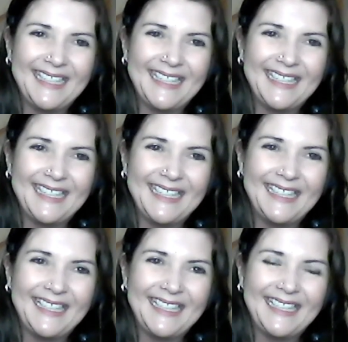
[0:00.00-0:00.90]

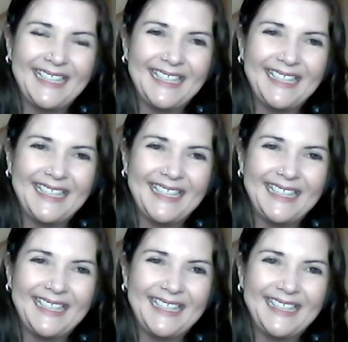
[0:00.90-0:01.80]

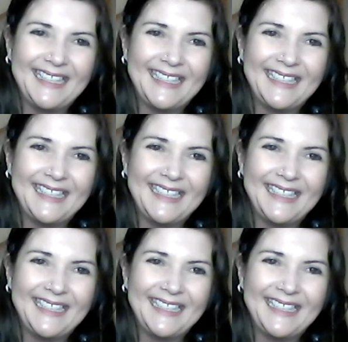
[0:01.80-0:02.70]

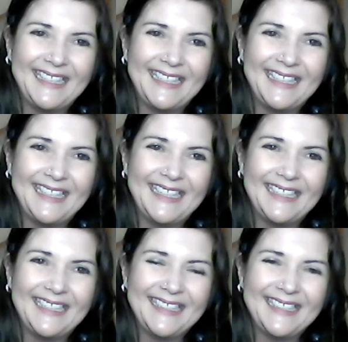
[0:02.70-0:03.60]

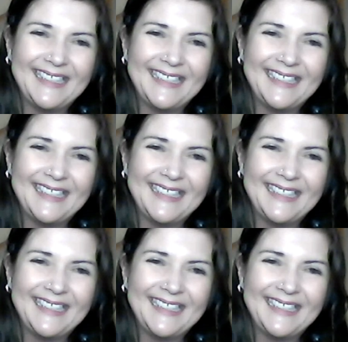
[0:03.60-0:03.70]
No words are spoken by the person on screen.